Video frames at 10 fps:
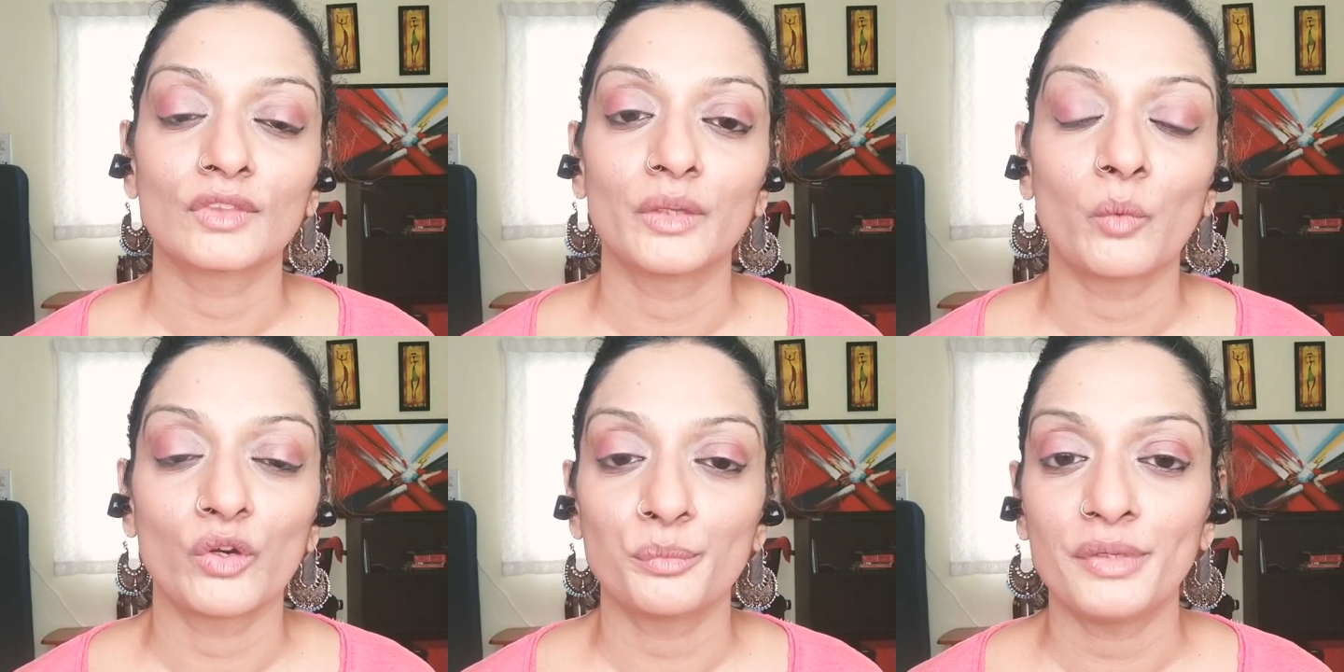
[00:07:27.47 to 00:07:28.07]
They
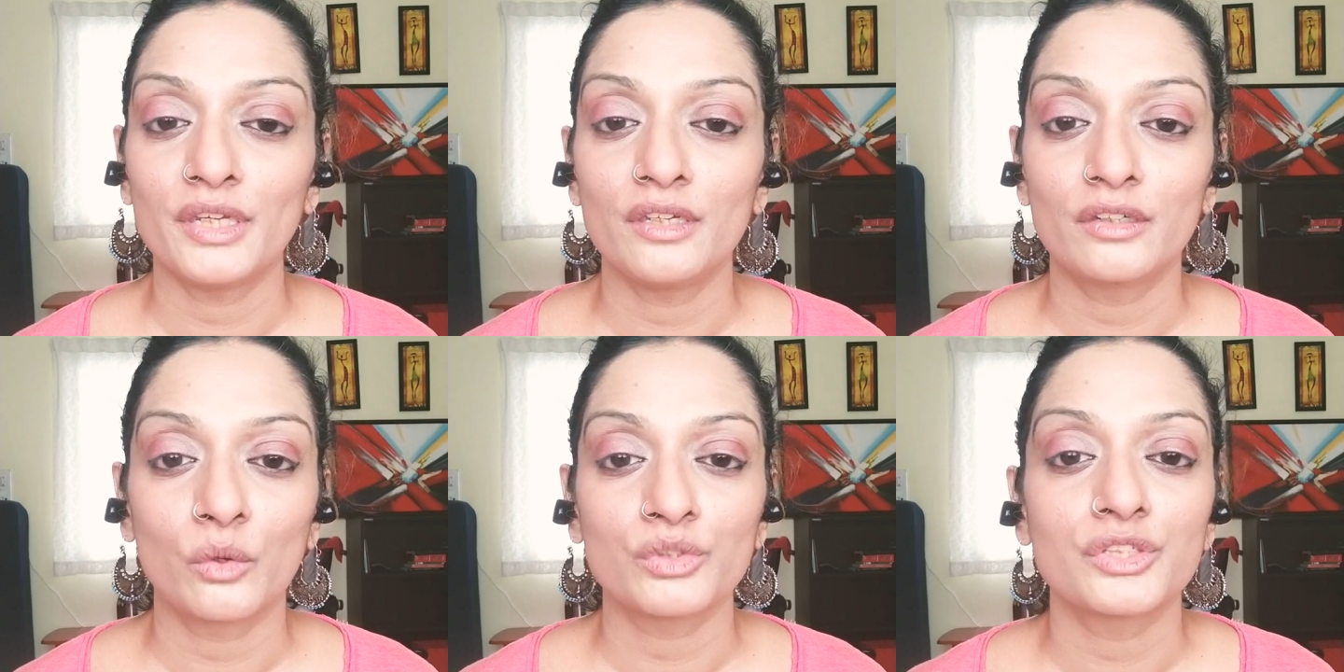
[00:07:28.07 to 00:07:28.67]
want to be
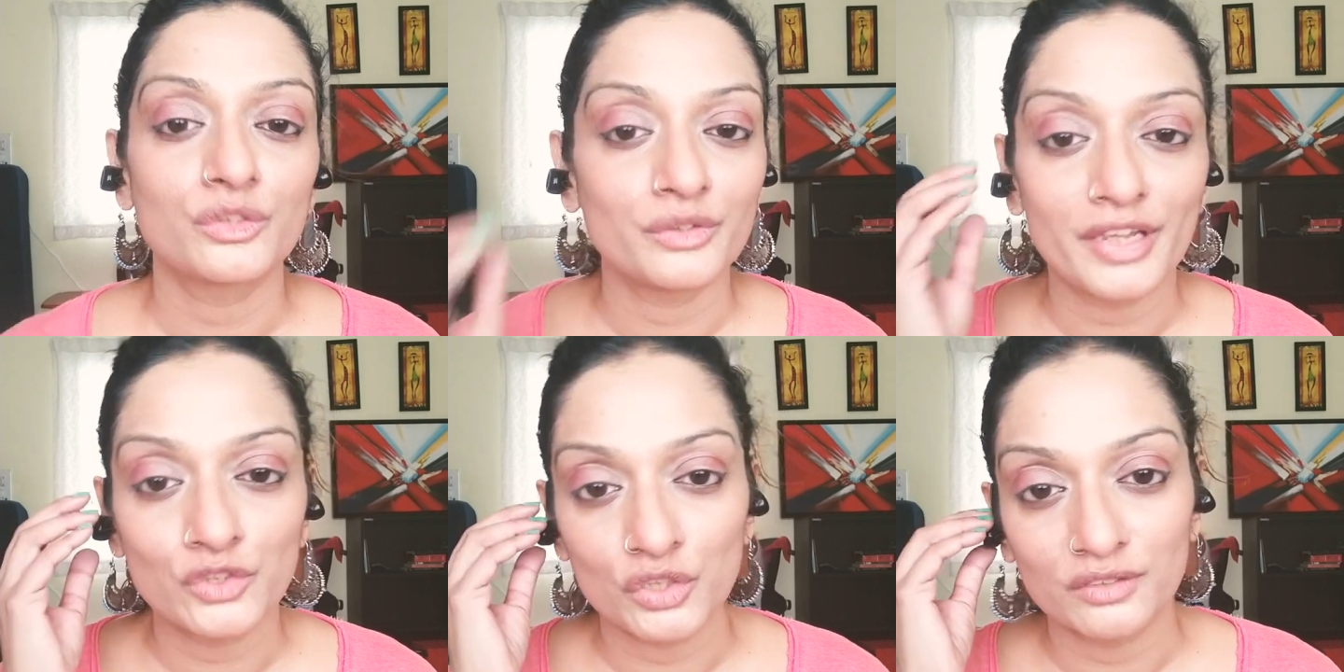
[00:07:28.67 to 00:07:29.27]
closer to
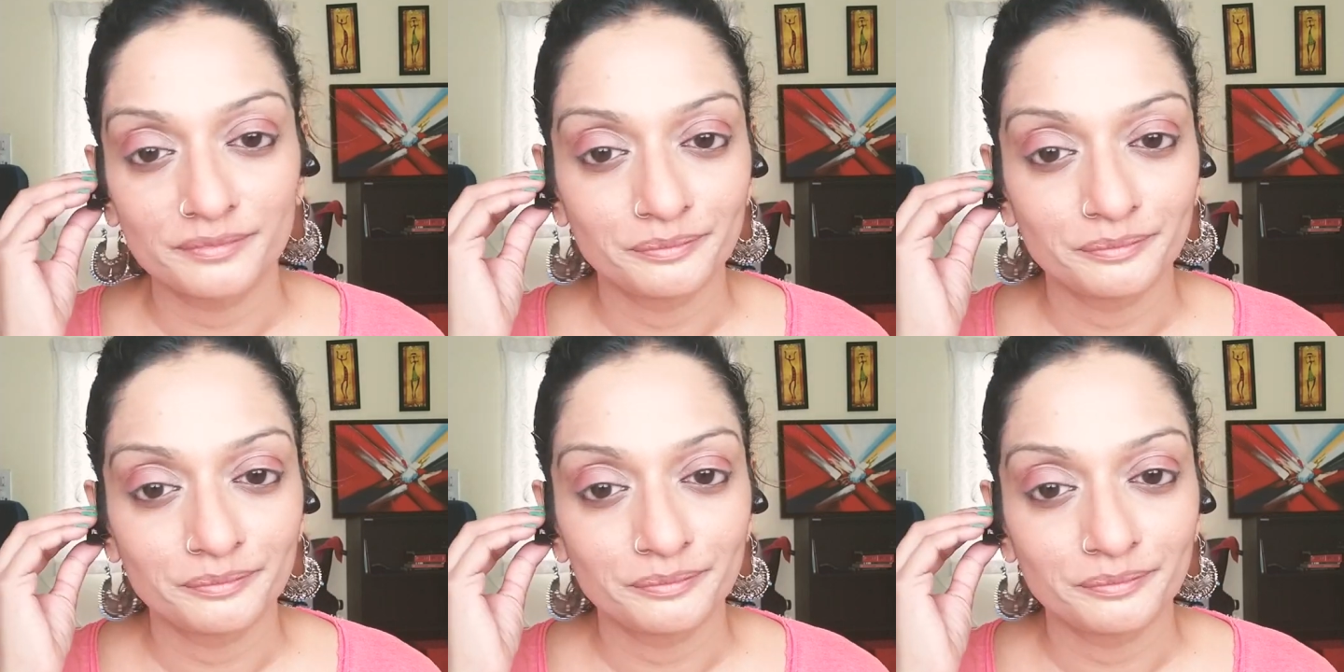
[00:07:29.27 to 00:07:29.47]
nature.